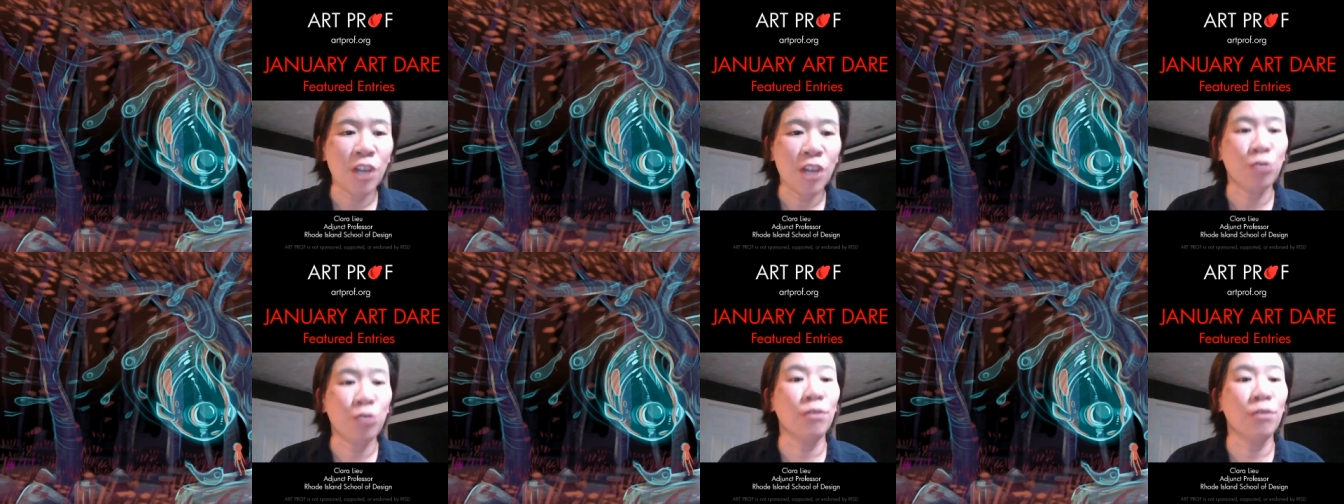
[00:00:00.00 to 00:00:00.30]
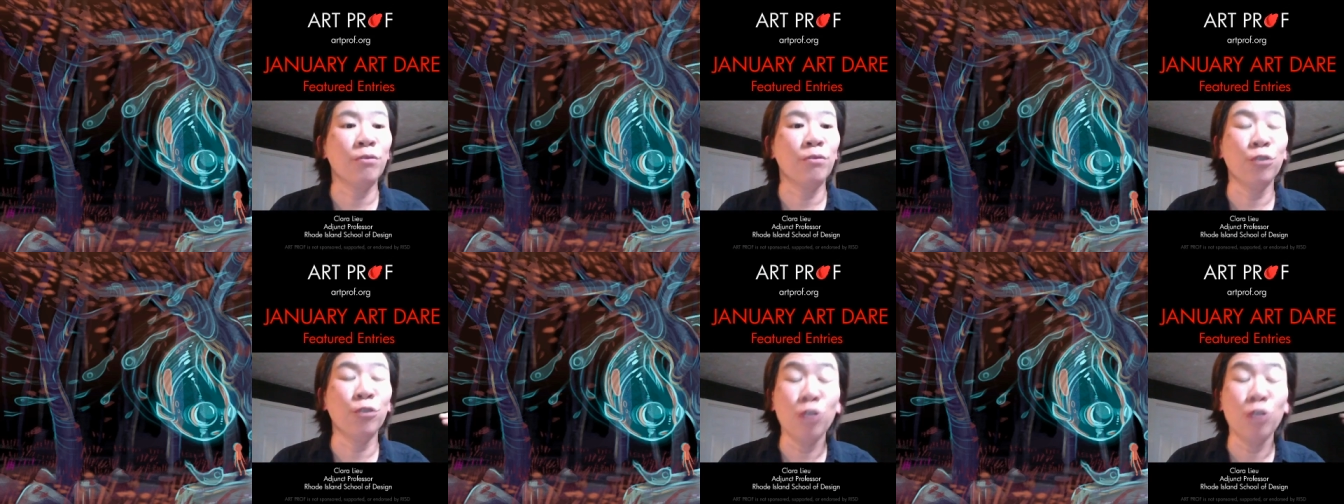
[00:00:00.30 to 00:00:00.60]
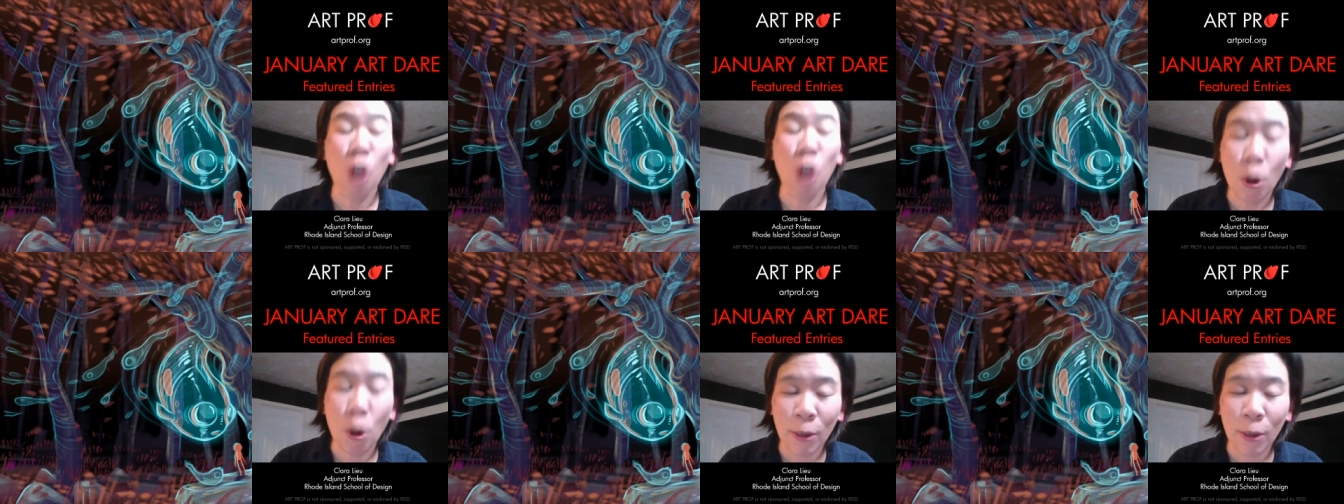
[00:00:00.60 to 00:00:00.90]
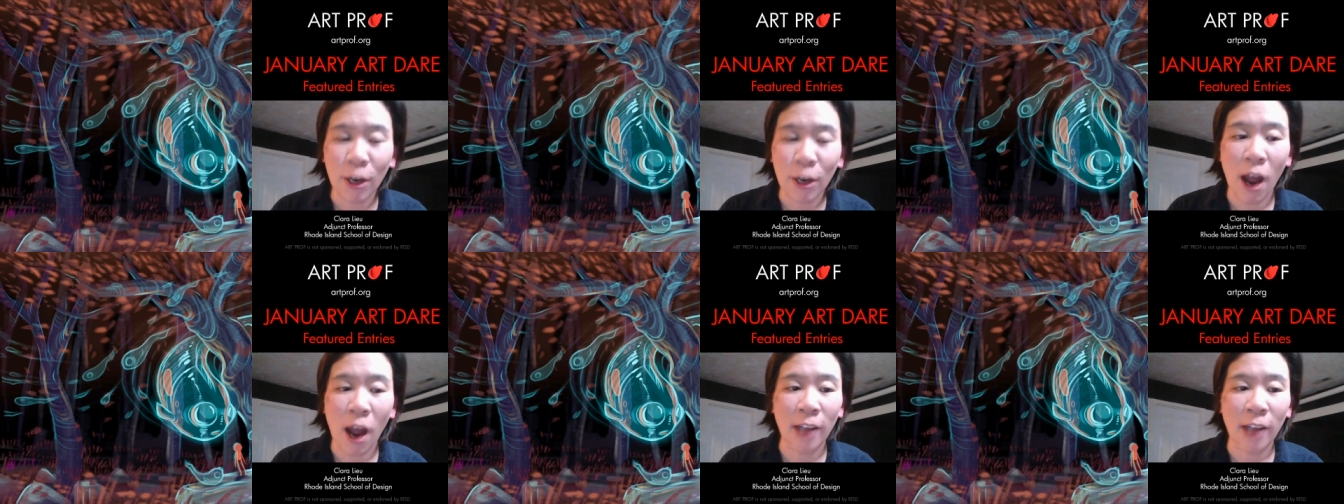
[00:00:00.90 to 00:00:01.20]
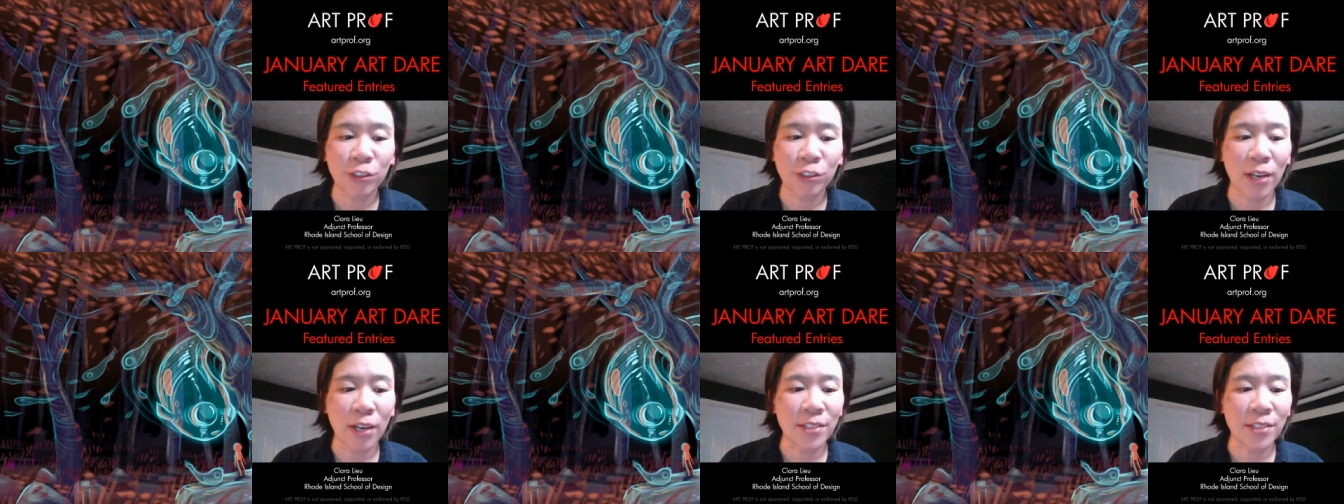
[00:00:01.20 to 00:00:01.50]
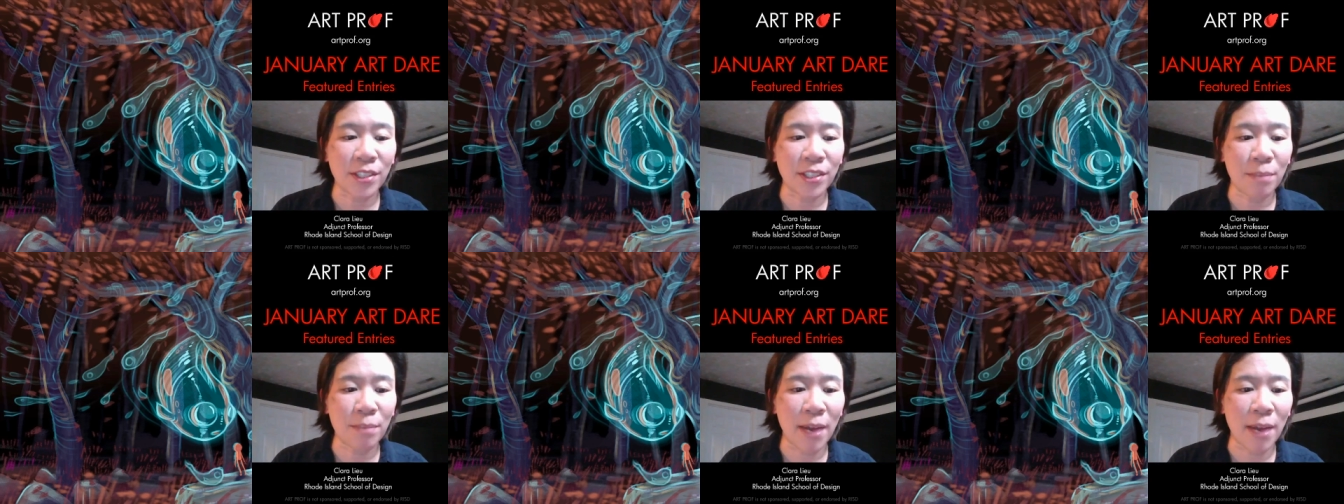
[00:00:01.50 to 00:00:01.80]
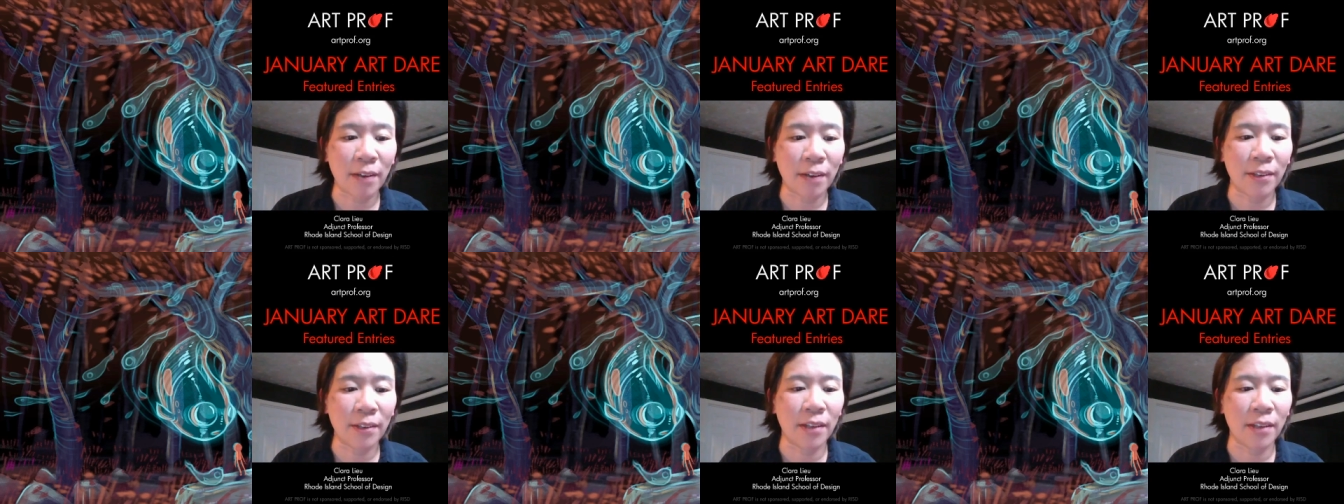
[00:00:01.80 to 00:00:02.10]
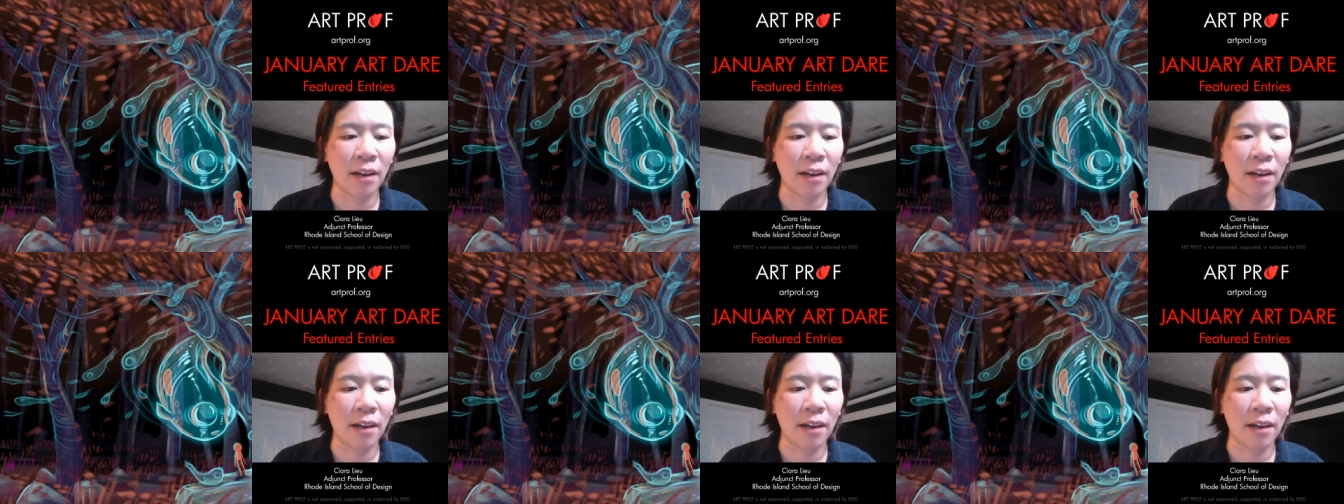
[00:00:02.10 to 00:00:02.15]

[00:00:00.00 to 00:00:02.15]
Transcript: you have lower contrast in the background.